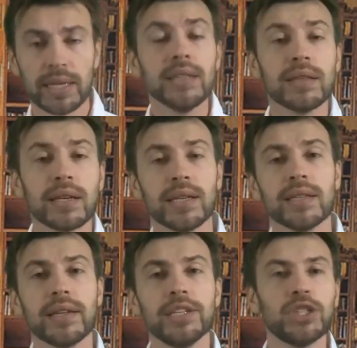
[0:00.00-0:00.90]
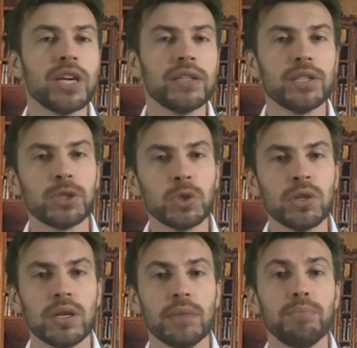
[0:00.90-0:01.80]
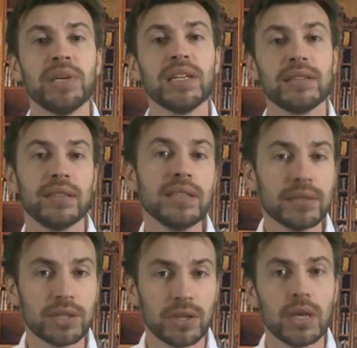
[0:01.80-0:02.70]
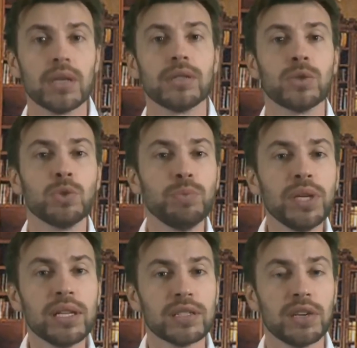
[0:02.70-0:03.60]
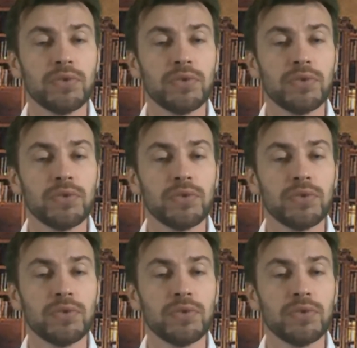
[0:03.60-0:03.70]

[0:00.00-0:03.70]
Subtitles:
Tricky English ones wanted 5,000 for a case for the flea.